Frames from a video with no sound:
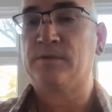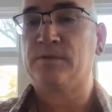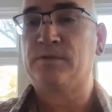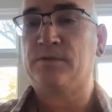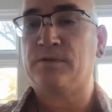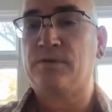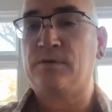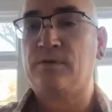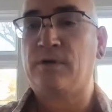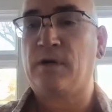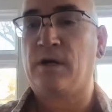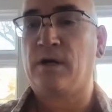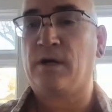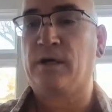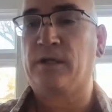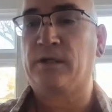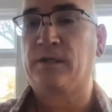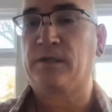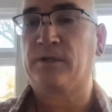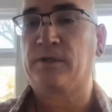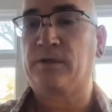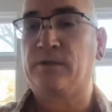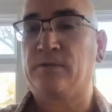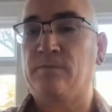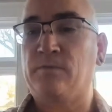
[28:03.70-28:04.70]

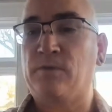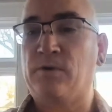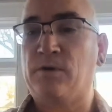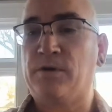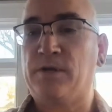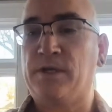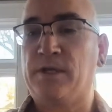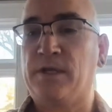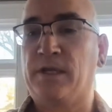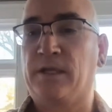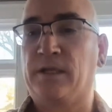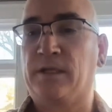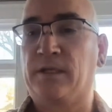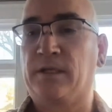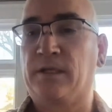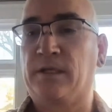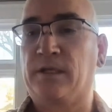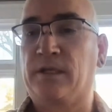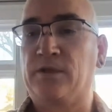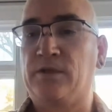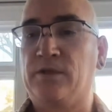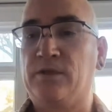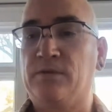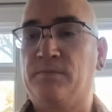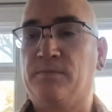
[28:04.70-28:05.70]
Johan, good morning.
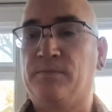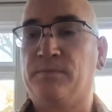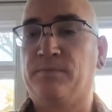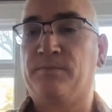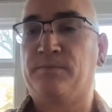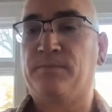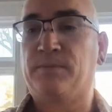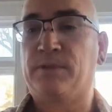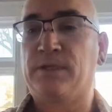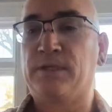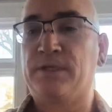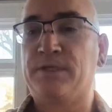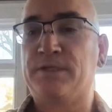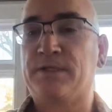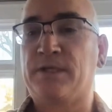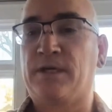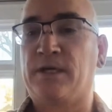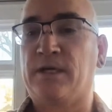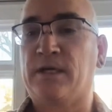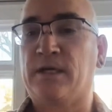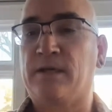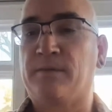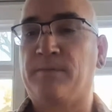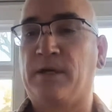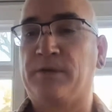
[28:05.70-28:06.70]
Can you please
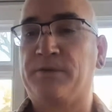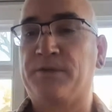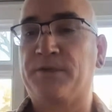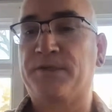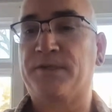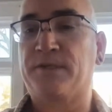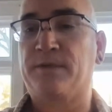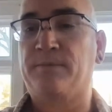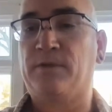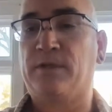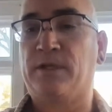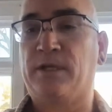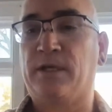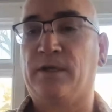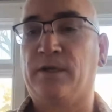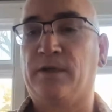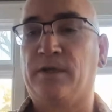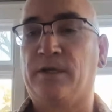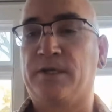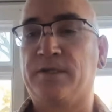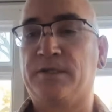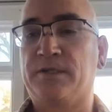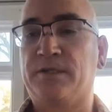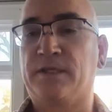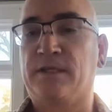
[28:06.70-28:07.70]
talk about the
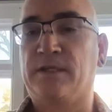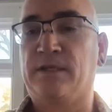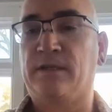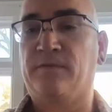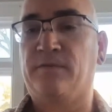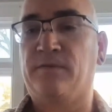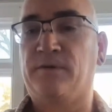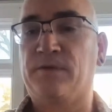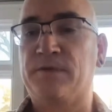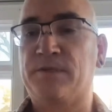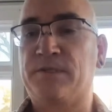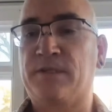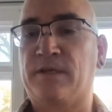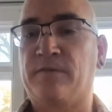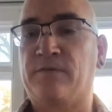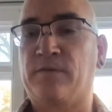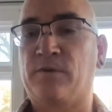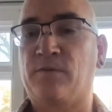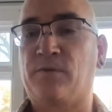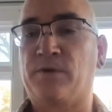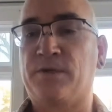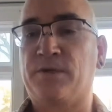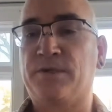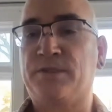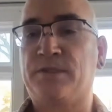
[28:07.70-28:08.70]
similarities and difference of the
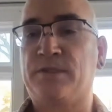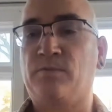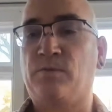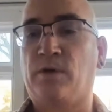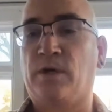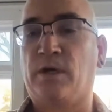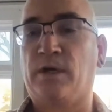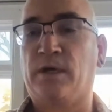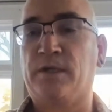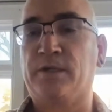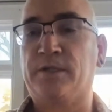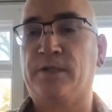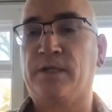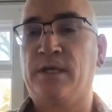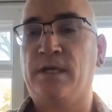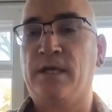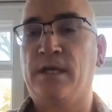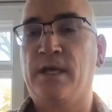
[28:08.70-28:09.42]
wisdom wand